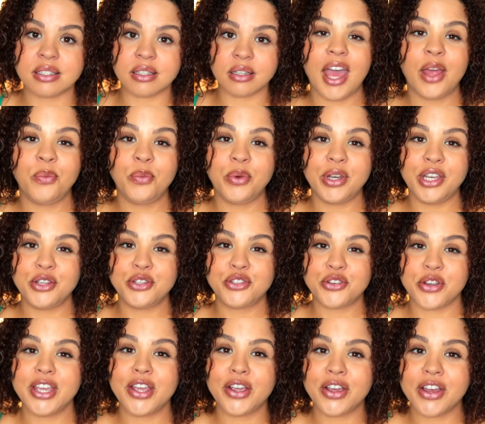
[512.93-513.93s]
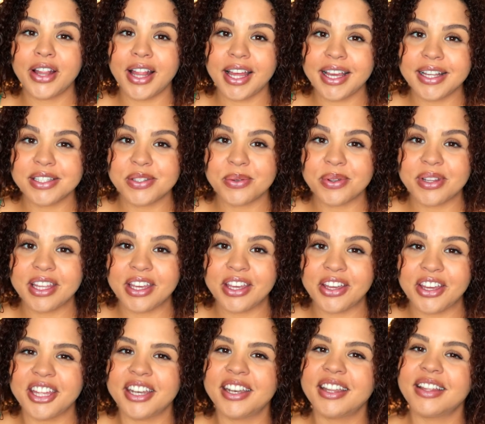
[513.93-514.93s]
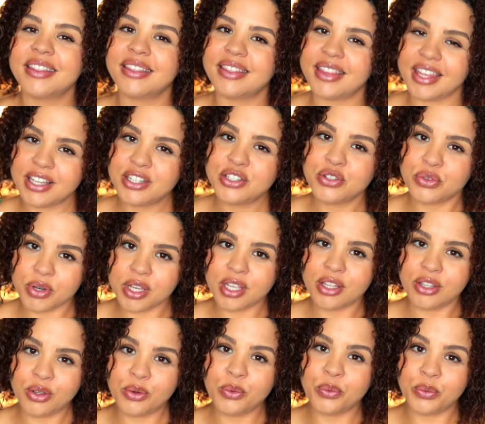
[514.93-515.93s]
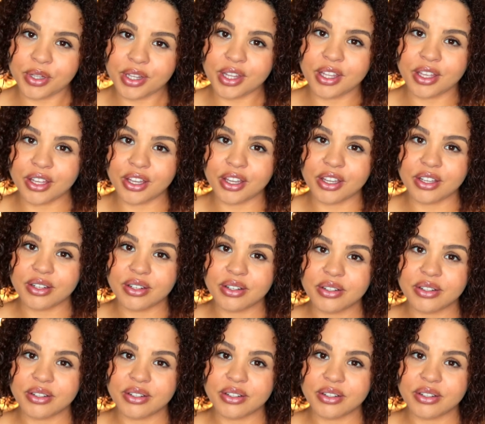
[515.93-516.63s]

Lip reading: And when you treat your clients really good, they treat you really good.